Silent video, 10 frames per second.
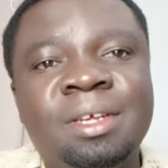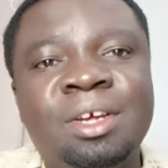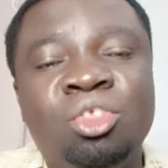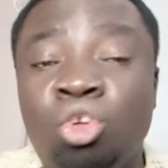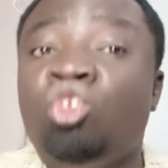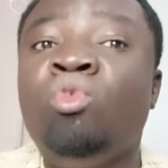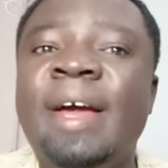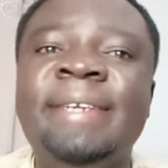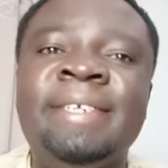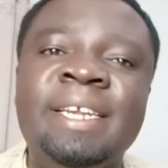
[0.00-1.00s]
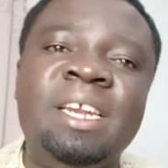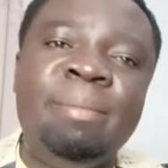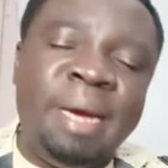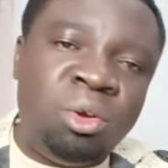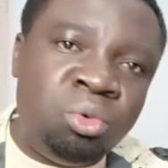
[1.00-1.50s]
those who were incited
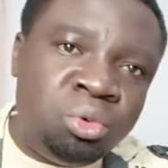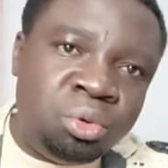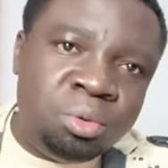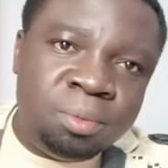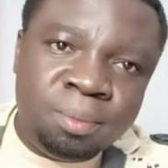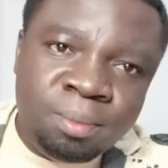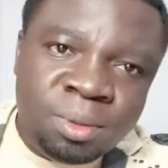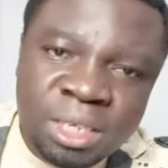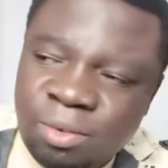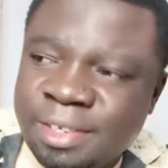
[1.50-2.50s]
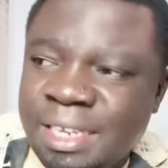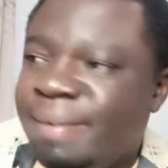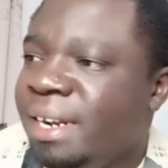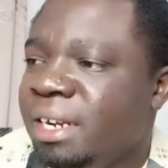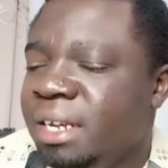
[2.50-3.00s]
by Ruto, he was
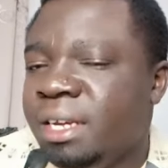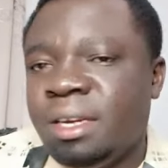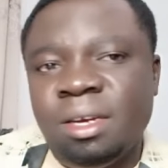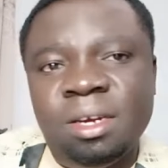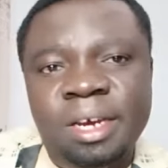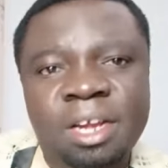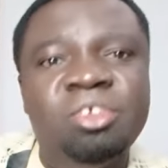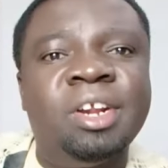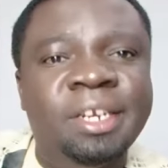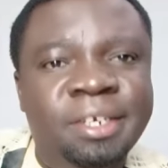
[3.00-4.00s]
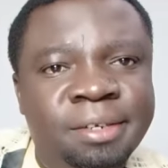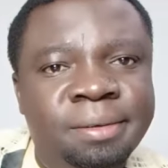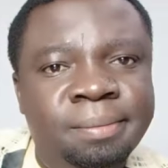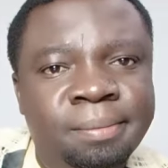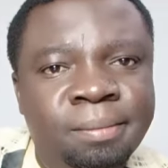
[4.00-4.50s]
even in Eldoret,
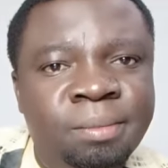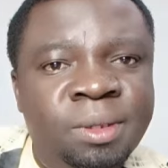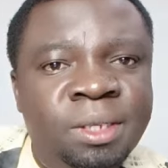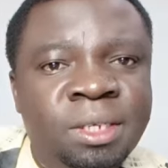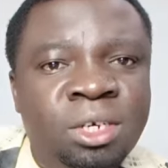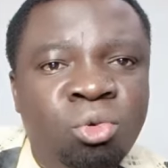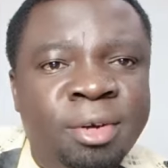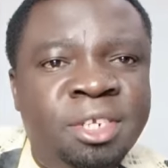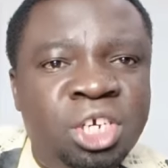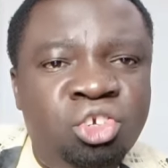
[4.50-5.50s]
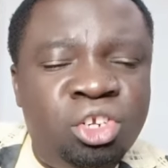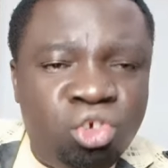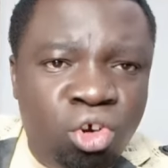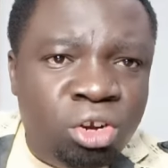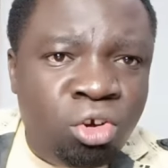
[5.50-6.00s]
was in
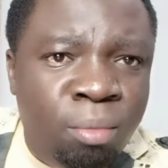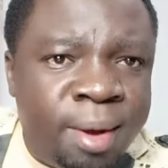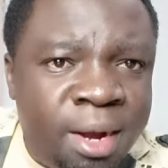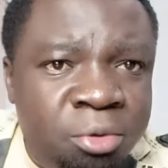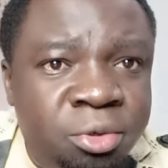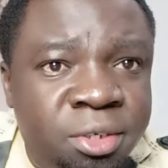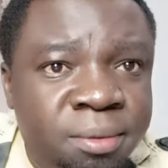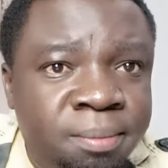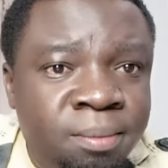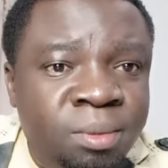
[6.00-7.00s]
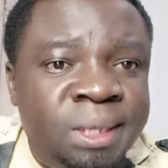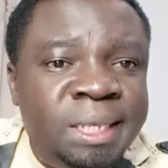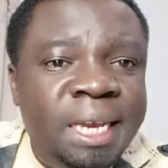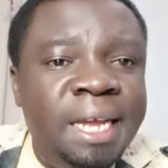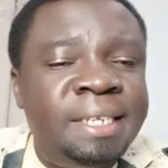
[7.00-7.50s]
his own home count,
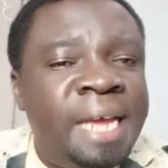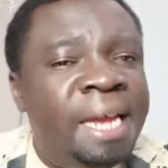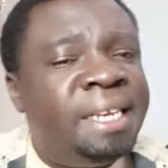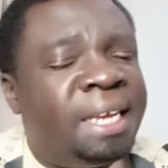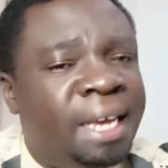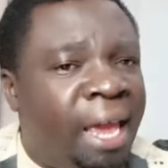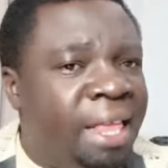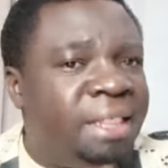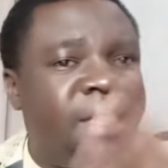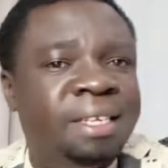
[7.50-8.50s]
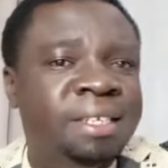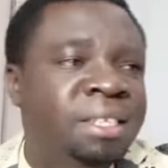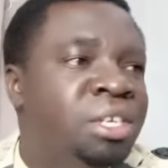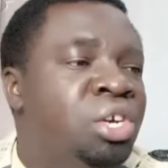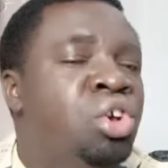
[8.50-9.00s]
inciting Kenyan that
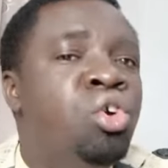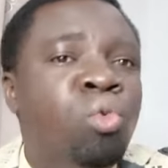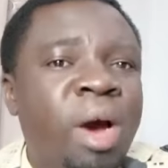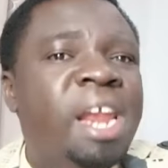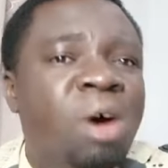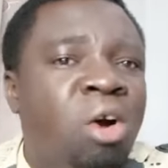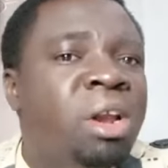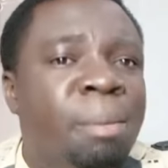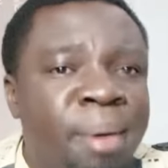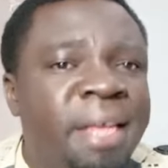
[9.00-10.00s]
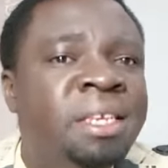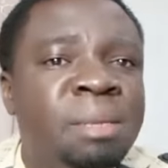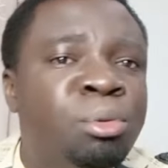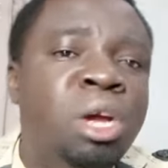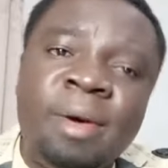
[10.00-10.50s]
wale wako na pay slip
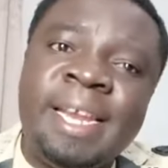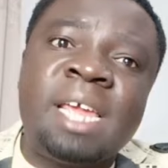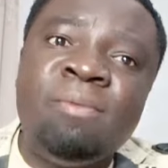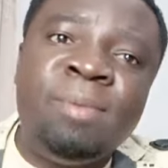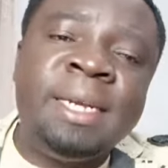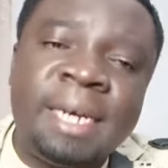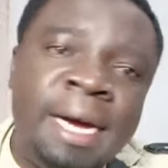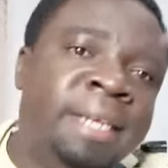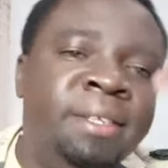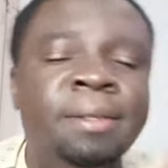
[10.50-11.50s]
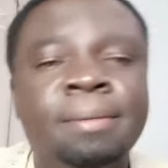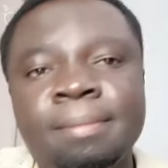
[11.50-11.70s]
ndio wataki mpate kazi.